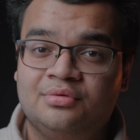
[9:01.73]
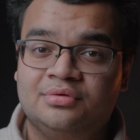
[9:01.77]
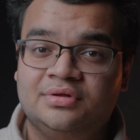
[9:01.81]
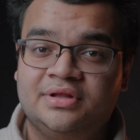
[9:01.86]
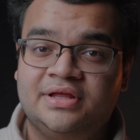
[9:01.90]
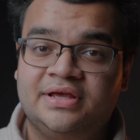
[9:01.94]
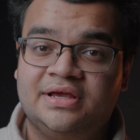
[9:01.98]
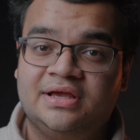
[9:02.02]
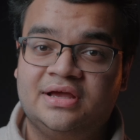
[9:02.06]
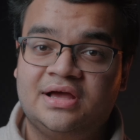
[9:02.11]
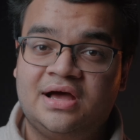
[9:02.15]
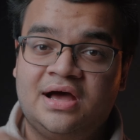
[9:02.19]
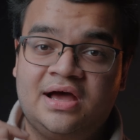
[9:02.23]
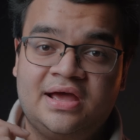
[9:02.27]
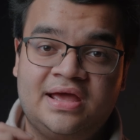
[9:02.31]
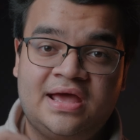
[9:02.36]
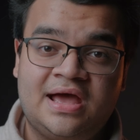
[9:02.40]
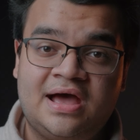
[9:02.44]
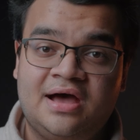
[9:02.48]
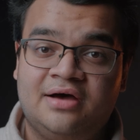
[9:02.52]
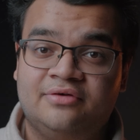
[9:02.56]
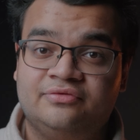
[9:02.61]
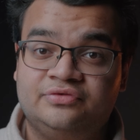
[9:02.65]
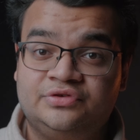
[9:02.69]
Like I
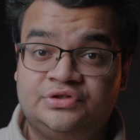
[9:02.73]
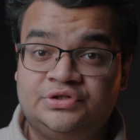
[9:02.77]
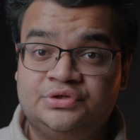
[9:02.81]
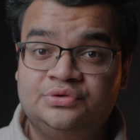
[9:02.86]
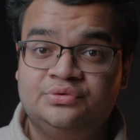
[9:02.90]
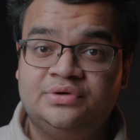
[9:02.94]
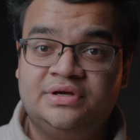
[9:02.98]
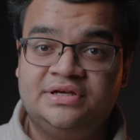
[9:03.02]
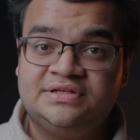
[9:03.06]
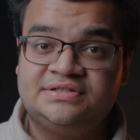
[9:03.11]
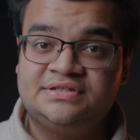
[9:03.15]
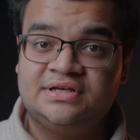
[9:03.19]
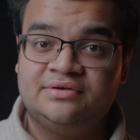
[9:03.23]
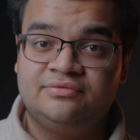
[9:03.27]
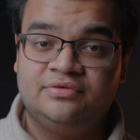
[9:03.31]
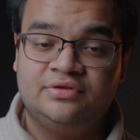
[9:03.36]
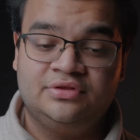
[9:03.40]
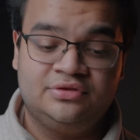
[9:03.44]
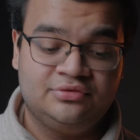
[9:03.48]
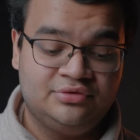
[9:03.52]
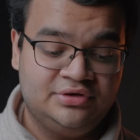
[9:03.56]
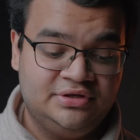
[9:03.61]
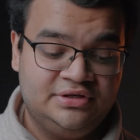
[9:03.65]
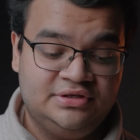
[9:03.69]
have two A7
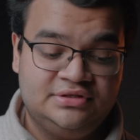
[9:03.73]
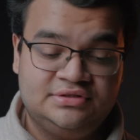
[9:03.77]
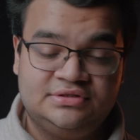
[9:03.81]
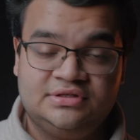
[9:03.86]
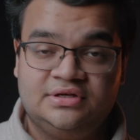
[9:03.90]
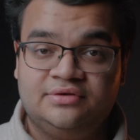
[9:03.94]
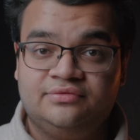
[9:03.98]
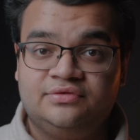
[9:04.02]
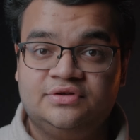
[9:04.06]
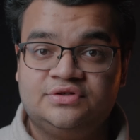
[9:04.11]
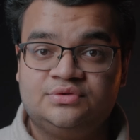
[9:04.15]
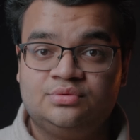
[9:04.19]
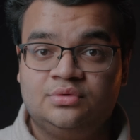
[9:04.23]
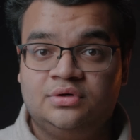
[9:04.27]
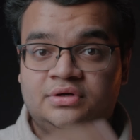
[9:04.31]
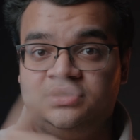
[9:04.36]
IIIs. I have this one